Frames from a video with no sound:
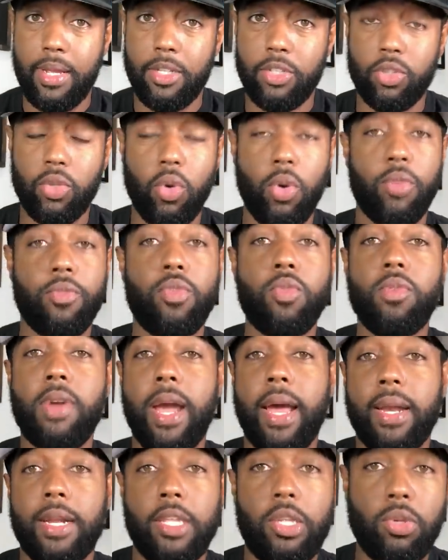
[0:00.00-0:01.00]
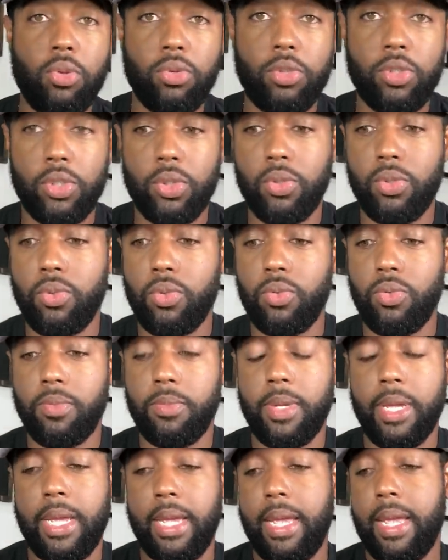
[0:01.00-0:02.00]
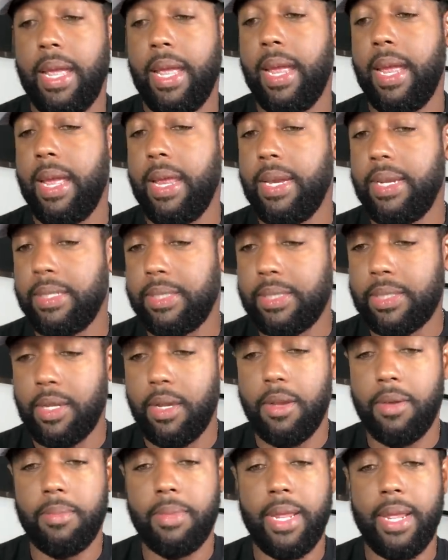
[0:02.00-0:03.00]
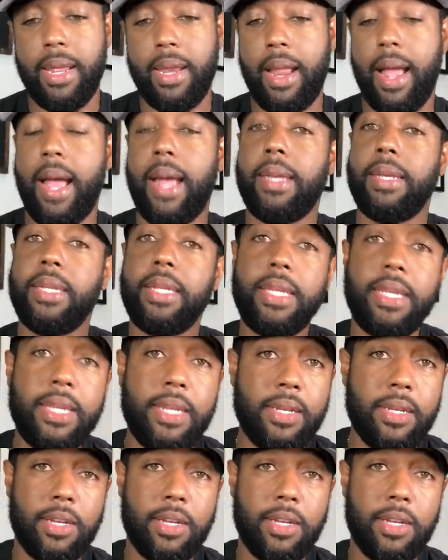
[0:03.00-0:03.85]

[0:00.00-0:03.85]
so if you got a YouTube and it's something that I need